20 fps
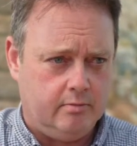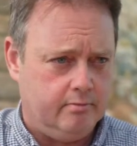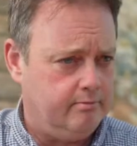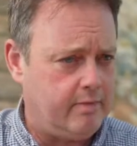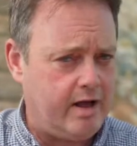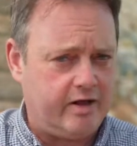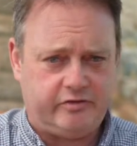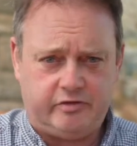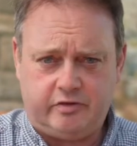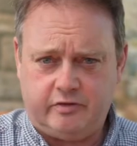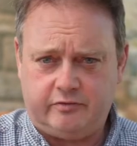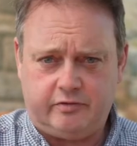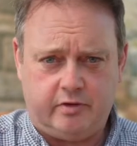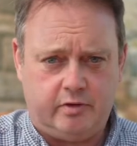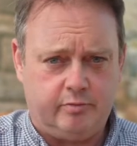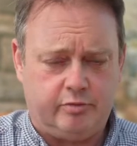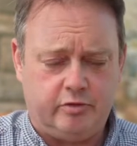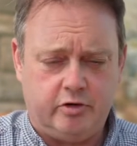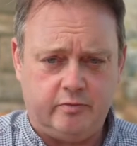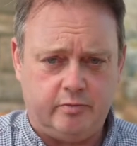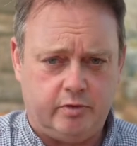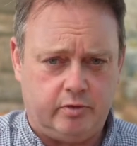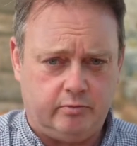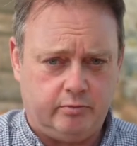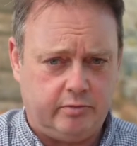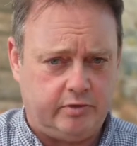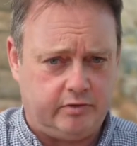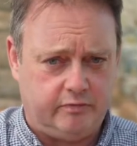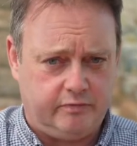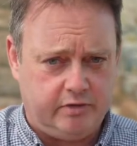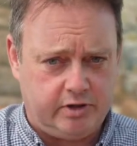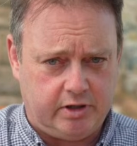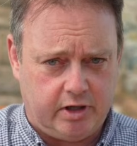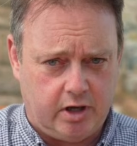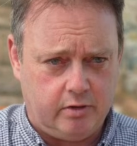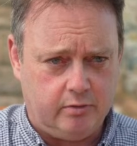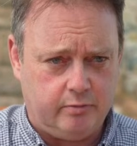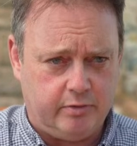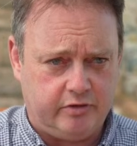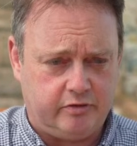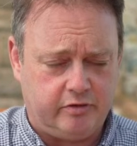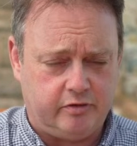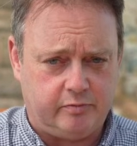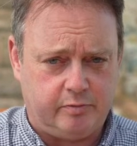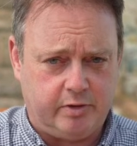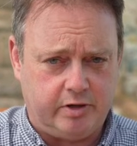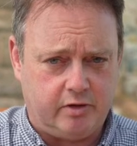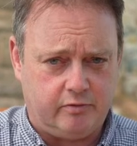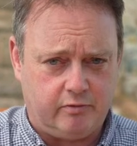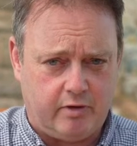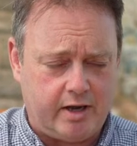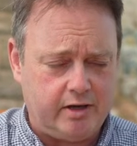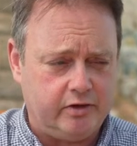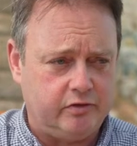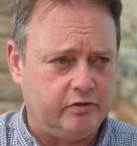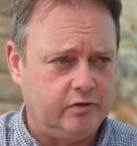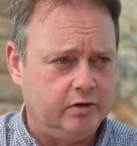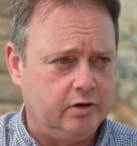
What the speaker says: Massive improvement with the video, which has been great.